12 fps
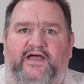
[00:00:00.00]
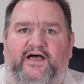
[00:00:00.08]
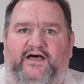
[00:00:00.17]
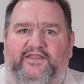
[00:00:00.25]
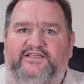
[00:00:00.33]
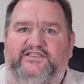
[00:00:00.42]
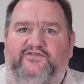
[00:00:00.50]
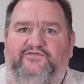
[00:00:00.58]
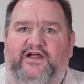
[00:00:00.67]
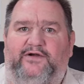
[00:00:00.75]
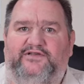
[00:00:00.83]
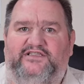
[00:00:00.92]
Uh, this is the
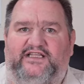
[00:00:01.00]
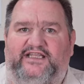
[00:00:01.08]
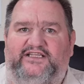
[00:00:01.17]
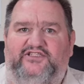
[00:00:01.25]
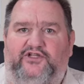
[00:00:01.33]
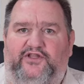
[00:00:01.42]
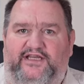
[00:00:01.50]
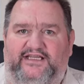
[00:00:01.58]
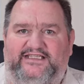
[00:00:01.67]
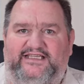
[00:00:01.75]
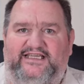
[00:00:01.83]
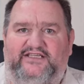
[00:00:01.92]
virus that leads to the
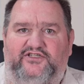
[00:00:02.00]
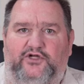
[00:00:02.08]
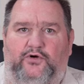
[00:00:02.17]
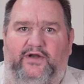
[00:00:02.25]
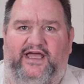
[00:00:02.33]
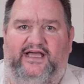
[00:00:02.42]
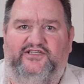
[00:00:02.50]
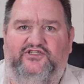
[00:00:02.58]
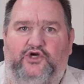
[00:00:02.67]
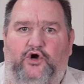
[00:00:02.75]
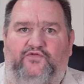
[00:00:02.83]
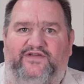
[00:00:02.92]
disease known as
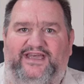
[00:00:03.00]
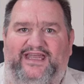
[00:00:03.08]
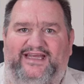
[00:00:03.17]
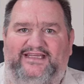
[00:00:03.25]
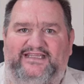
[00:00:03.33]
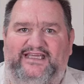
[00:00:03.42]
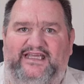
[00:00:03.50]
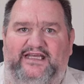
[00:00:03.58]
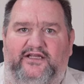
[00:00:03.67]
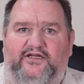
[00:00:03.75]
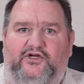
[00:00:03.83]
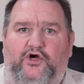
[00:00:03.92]
COVID
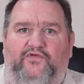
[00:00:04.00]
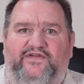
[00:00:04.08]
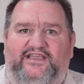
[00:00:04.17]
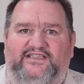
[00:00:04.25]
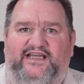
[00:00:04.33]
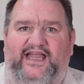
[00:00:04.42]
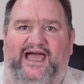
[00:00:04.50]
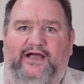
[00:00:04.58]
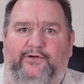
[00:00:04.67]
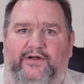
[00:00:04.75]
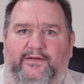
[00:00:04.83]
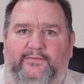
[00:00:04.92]
nineteen. COVID is an
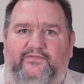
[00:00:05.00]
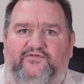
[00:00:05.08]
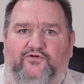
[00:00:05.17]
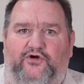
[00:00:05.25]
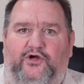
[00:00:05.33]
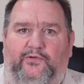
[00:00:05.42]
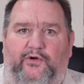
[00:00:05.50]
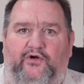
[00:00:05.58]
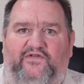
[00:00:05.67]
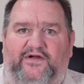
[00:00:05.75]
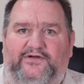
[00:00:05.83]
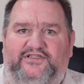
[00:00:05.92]
acronym for
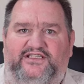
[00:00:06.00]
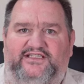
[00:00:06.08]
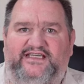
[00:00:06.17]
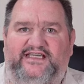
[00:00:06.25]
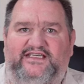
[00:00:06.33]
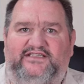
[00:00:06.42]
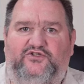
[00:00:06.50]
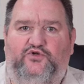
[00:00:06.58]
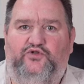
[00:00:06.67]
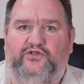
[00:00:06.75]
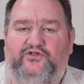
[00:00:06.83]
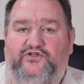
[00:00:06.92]
Coronavirus Disease
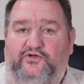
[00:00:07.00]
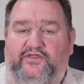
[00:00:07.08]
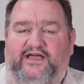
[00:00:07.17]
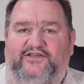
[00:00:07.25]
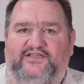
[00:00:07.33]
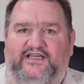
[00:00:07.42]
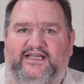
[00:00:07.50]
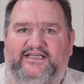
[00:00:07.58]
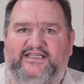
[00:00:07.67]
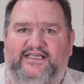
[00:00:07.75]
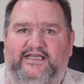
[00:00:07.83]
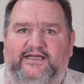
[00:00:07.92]
two thousand
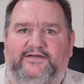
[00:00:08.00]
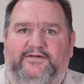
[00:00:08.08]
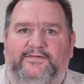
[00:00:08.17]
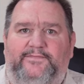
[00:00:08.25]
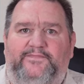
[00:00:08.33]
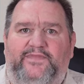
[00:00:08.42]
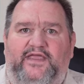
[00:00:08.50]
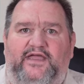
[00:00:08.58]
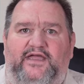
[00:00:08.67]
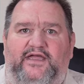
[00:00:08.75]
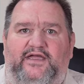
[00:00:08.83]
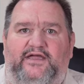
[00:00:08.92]
nineteen,
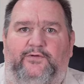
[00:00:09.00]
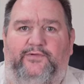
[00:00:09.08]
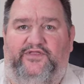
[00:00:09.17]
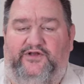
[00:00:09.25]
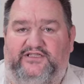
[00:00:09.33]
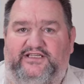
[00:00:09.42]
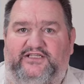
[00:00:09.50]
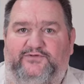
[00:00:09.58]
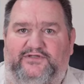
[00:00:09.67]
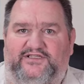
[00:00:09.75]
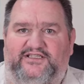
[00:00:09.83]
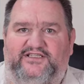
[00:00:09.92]
when the disease
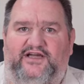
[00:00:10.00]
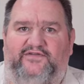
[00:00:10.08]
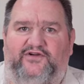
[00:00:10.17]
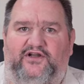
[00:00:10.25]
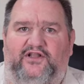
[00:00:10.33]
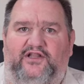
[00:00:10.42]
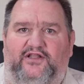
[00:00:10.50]
was discovered.